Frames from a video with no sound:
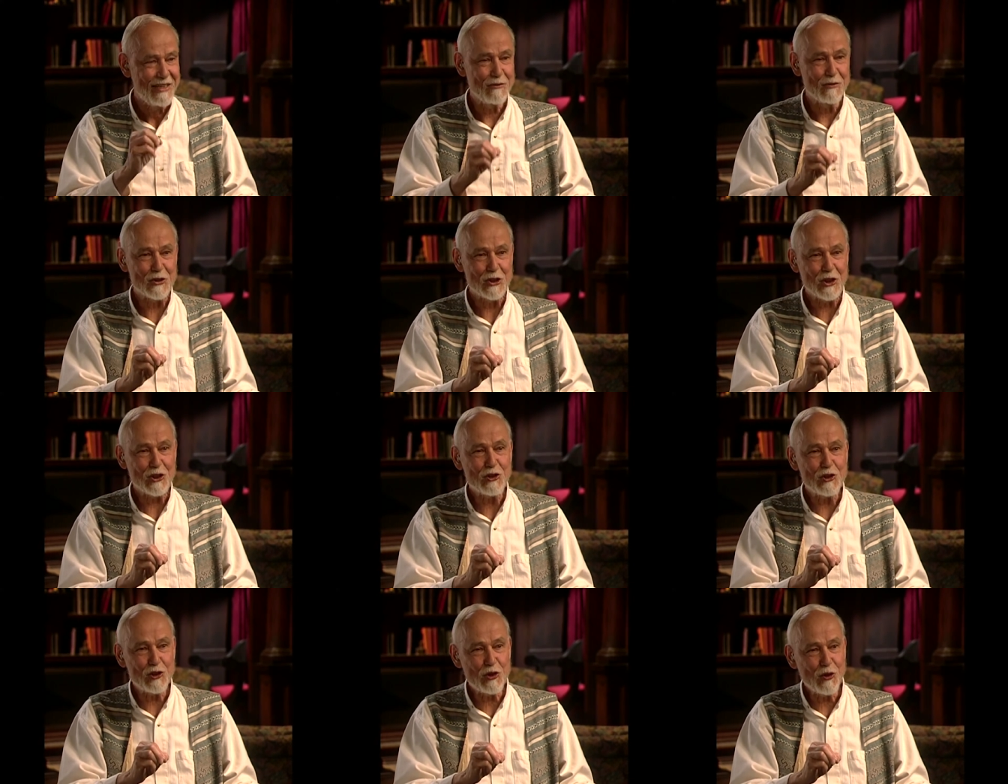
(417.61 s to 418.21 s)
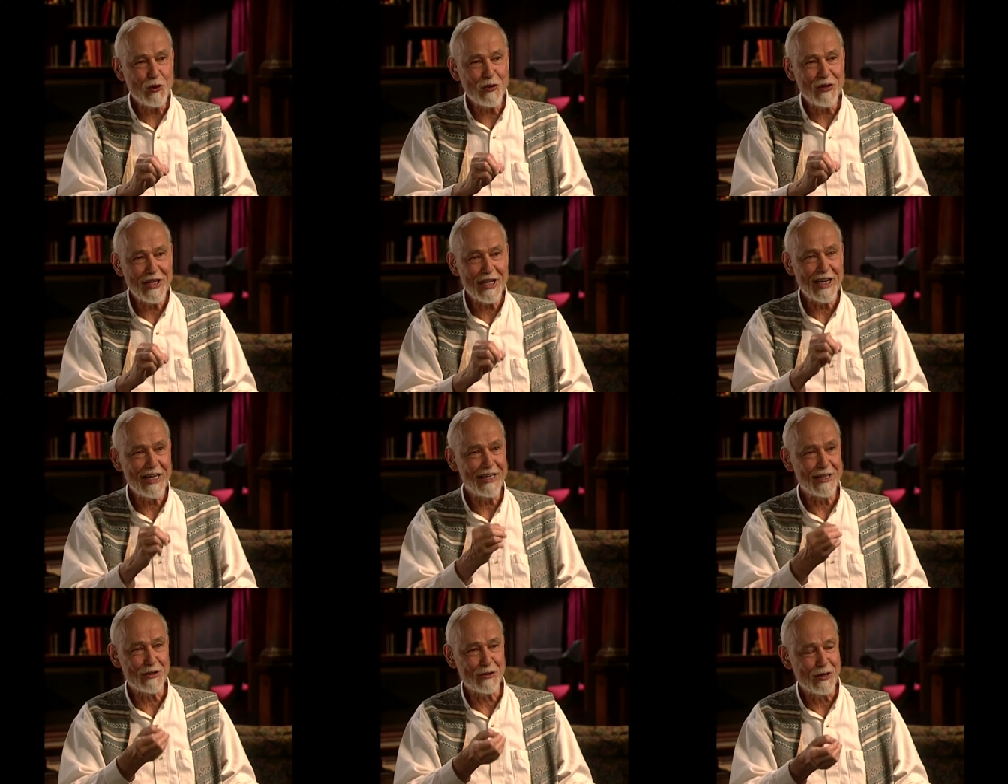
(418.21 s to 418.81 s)
It was a
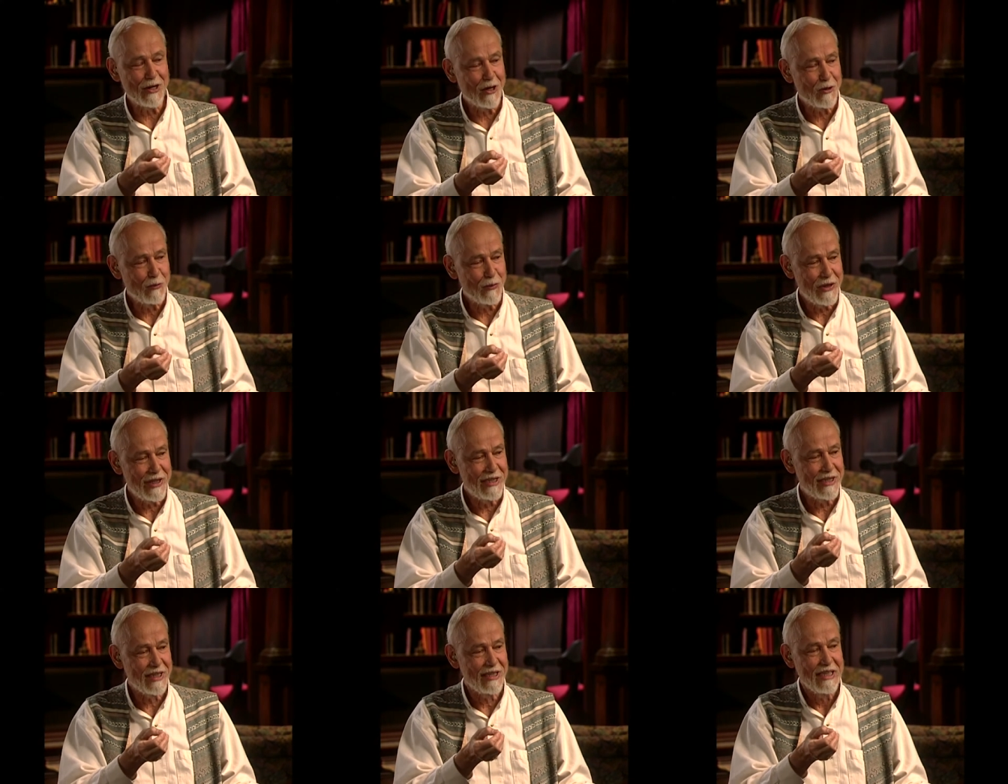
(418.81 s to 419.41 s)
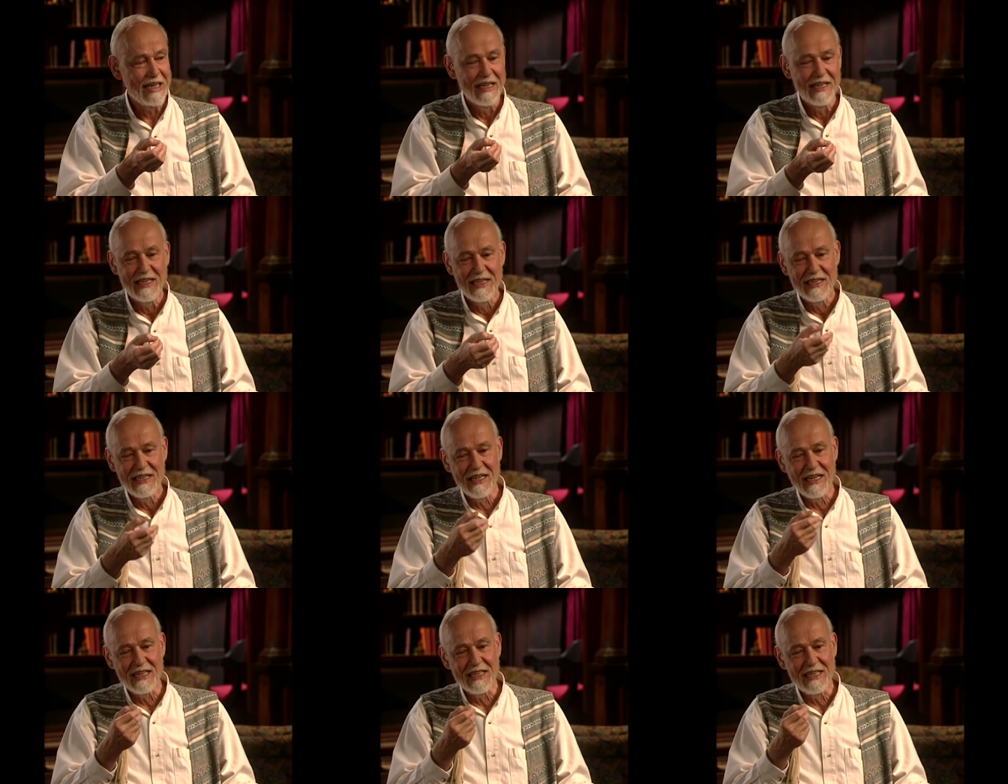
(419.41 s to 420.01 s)
short letter, I'll read it,
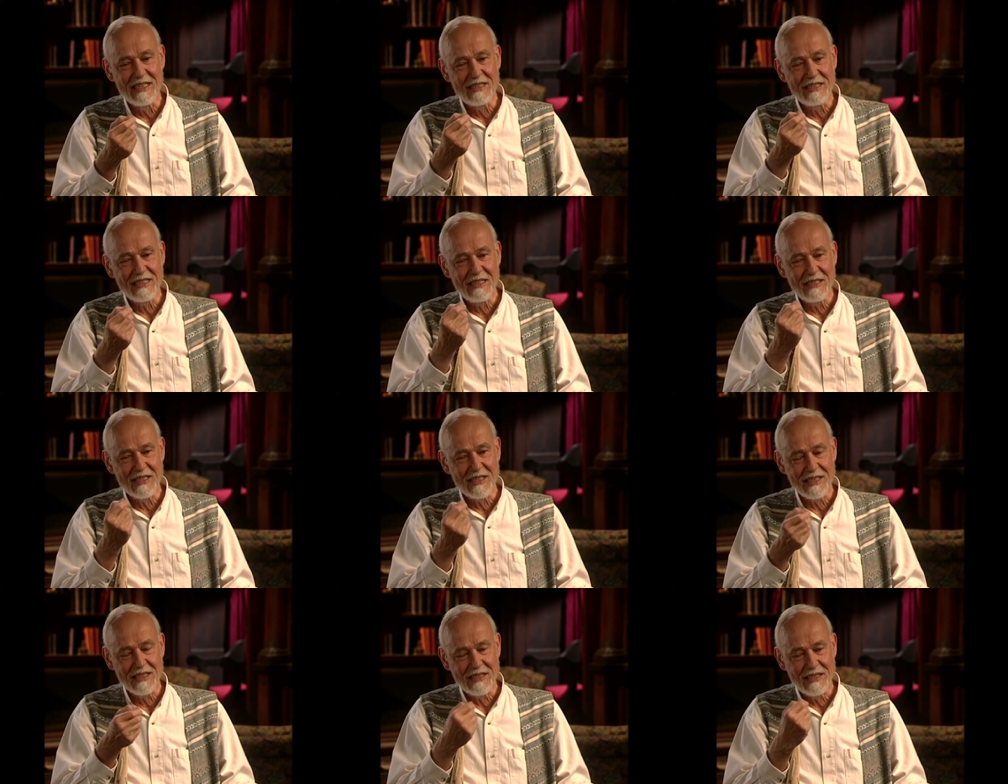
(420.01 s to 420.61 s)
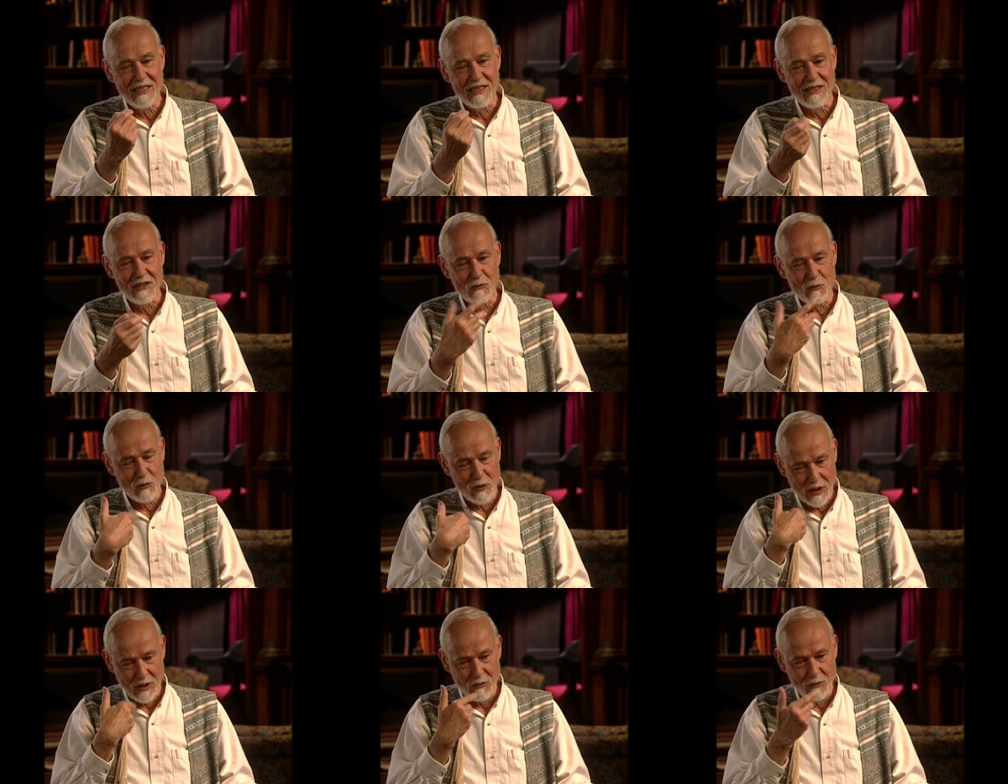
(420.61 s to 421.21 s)
uh, uh,
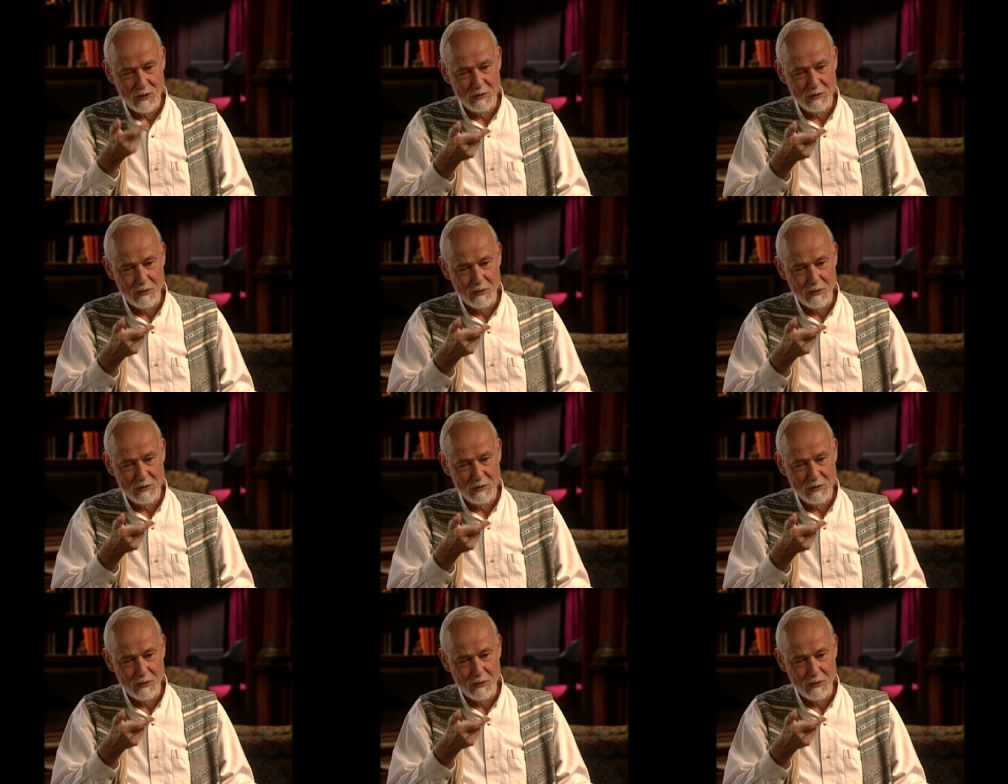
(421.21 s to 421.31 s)
uh, I